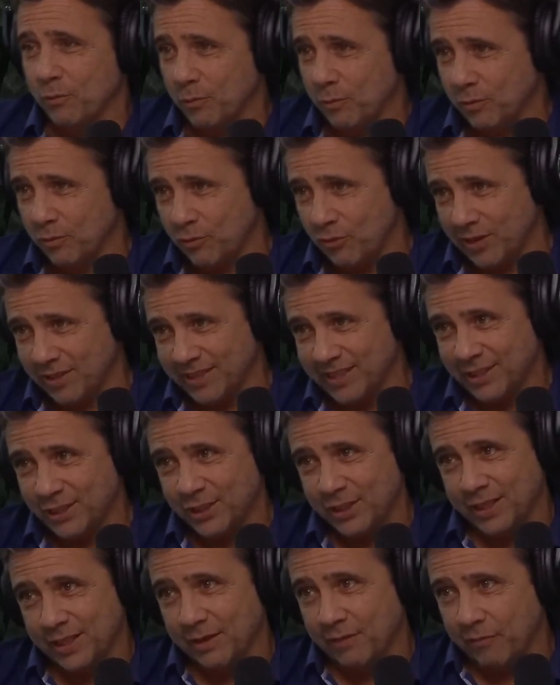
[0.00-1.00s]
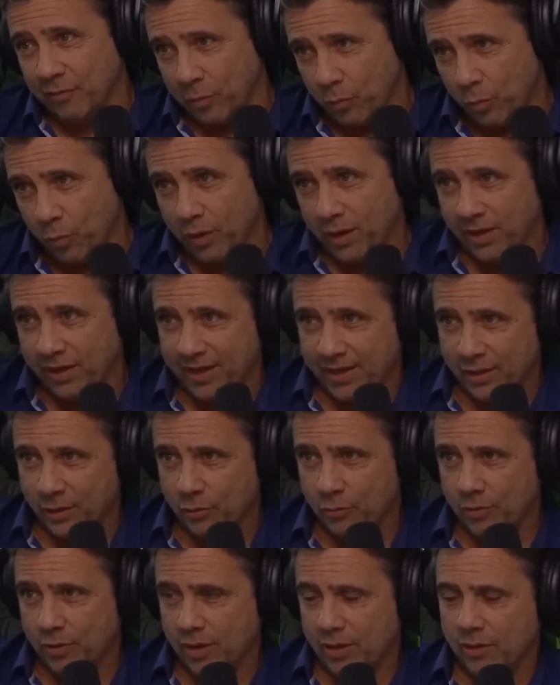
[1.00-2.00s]
transitioning from one thing
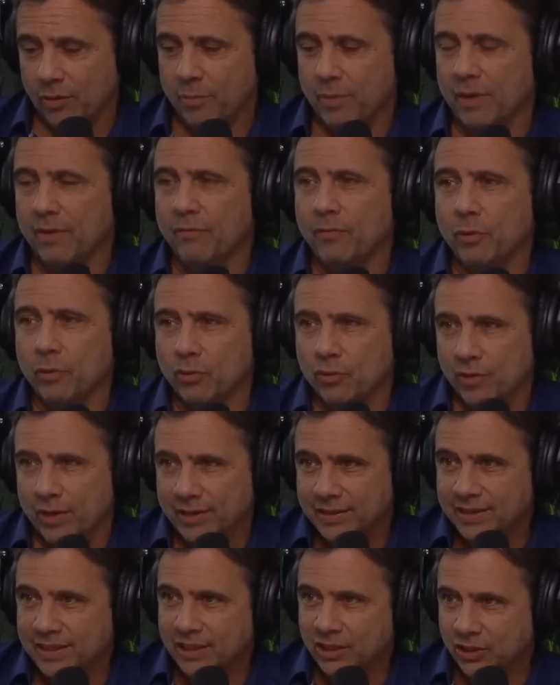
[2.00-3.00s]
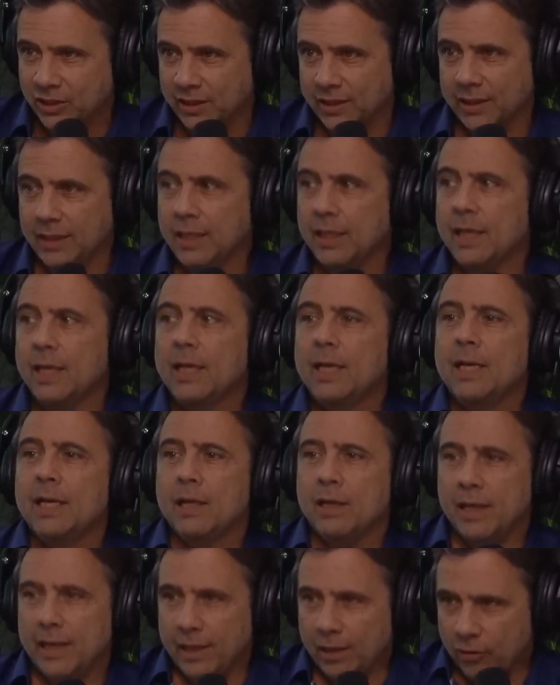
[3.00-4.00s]
to another. But if you transition
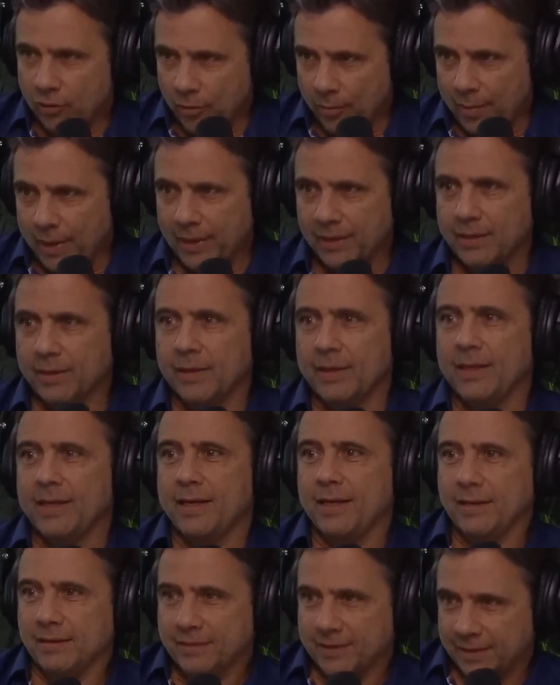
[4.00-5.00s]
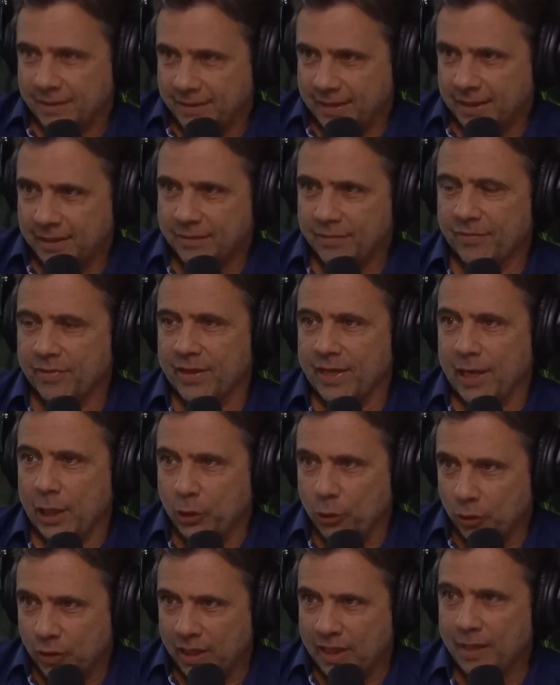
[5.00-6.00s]
incrementally, successively,
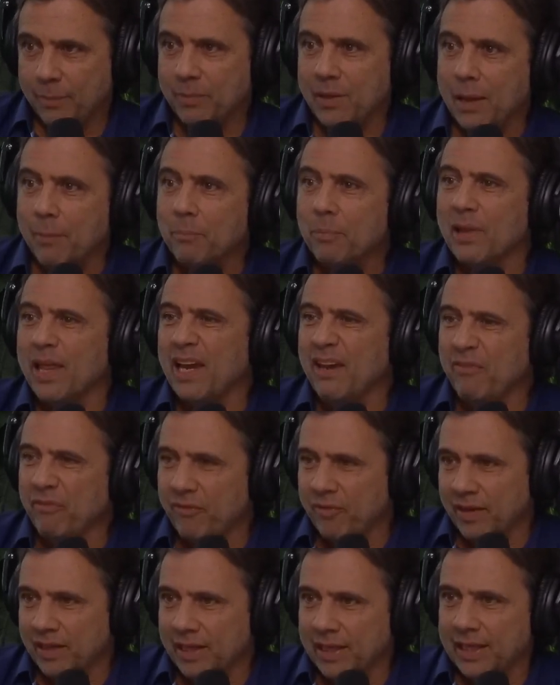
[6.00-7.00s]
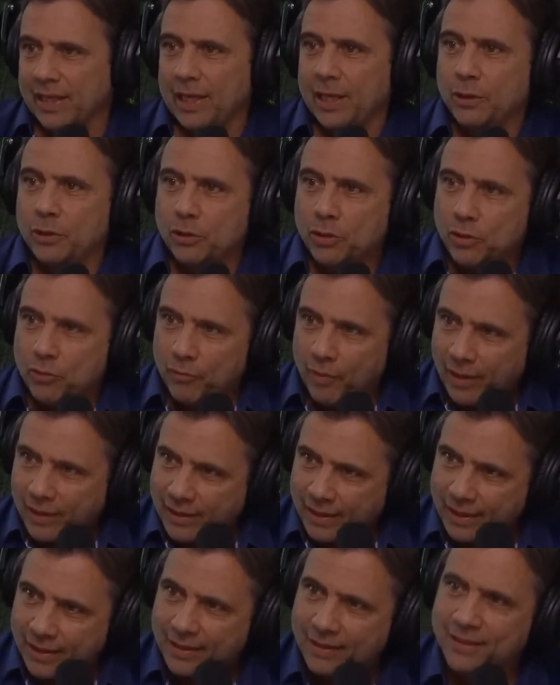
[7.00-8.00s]
and you keep that play feeling and you direct
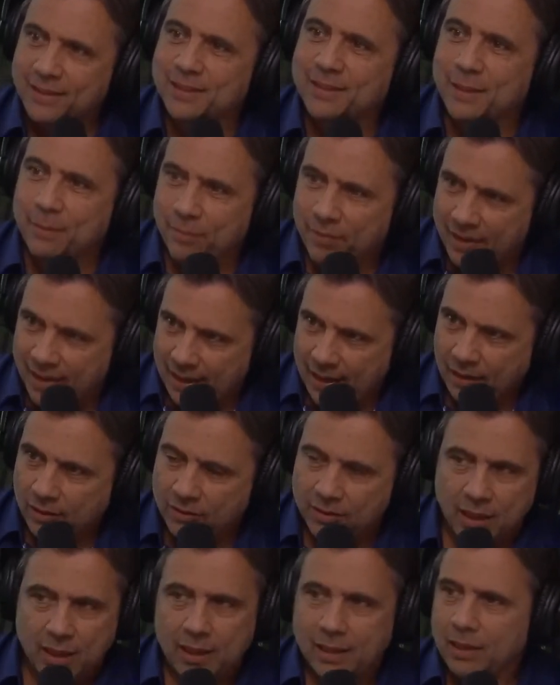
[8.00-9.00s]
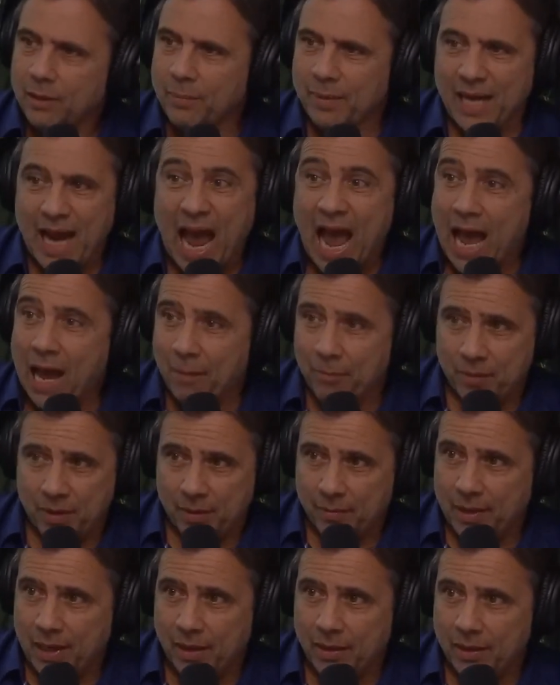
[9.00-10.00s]
it into something else, they'll be happy
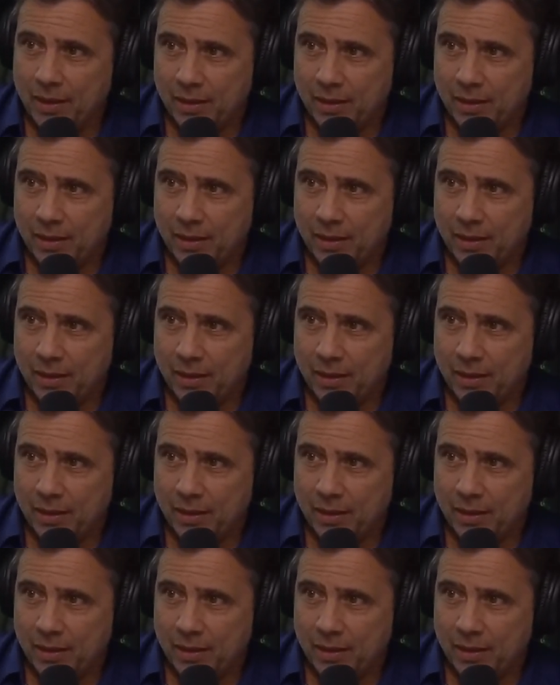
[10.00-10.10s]
about it.